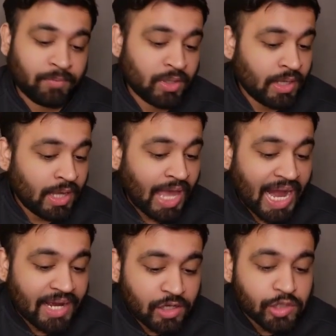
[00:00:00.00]
And
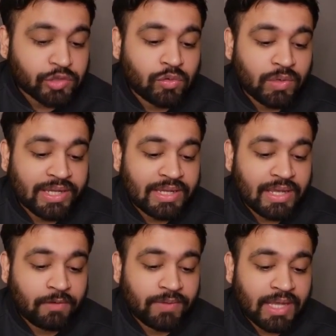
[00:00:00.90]
also here we
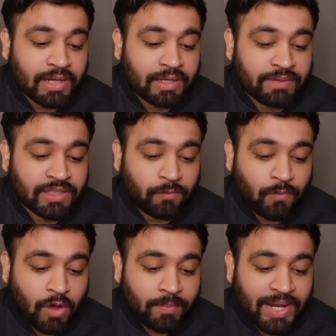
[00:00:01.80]
are giving the
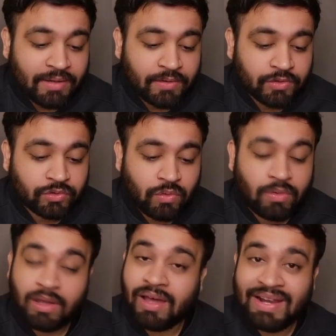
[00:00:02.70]
format. So
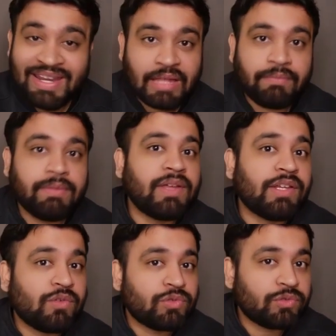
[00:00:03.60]
earlier we were used
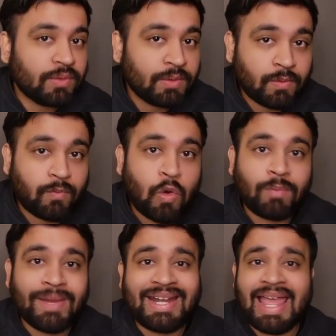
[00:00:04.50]
to give the format
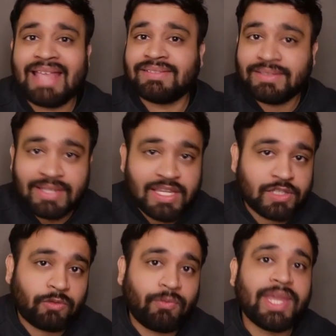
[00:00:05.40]
as
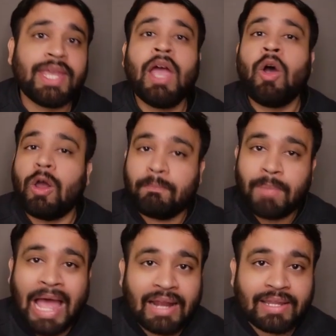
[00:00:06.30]
CSV or
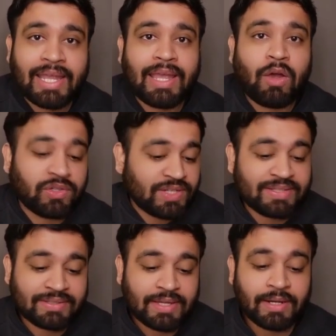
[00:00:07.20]
Parquet or
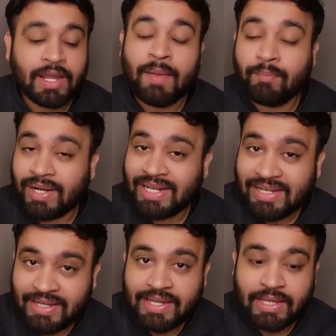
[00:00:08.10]
JSON, but in
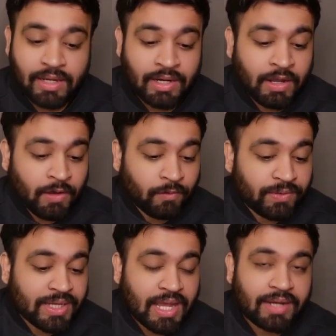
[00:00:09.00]
here we are
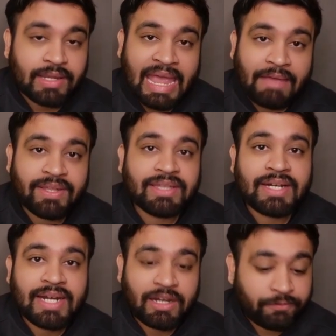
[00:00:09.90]
having the data
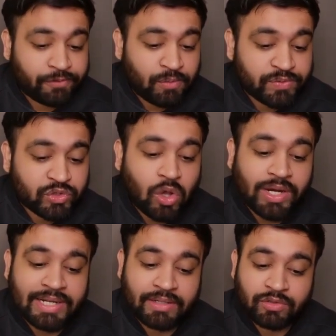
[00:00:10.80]
from socket.
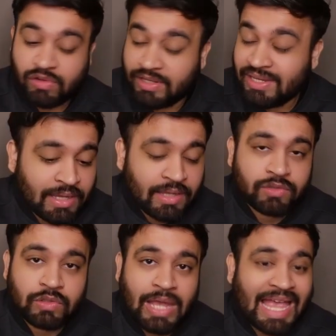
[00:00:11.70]
So here, so
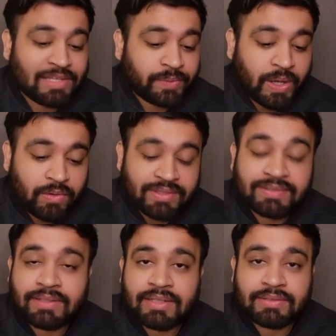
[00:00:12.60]
as we have
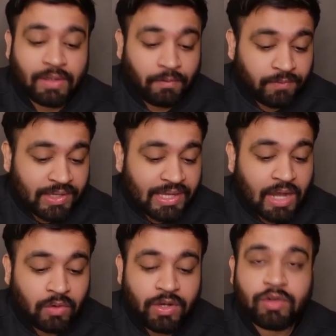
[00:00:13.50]
discussed, we are going
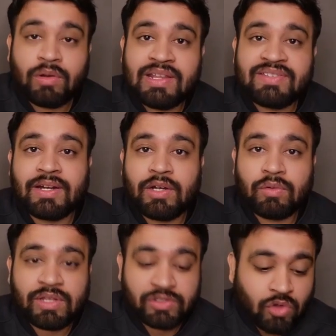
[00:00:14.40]
to listen to the
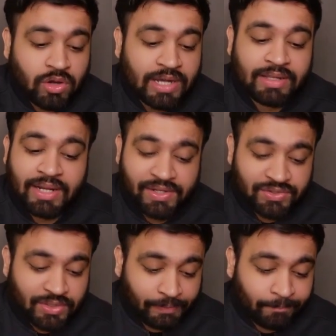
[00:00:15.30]
socket connection,
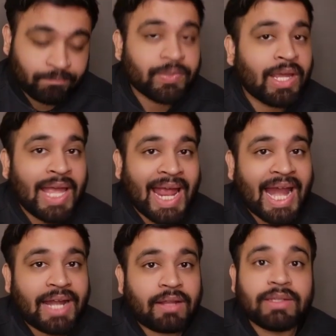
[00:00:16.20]
And
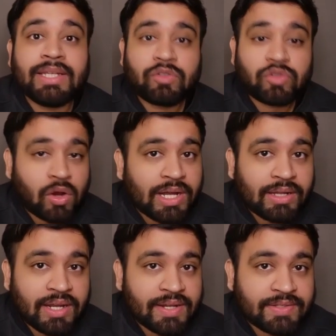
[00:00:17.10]
in socket
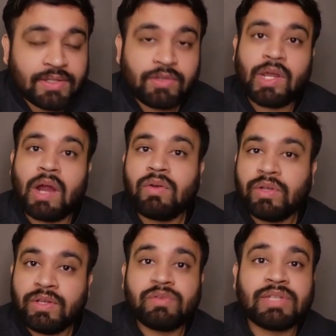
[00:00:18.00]
connection, you have to give
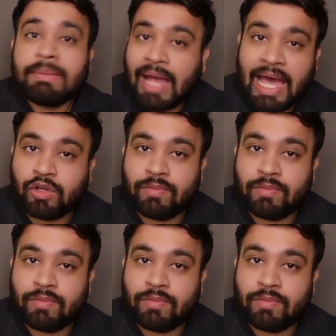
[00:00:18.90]
some argument.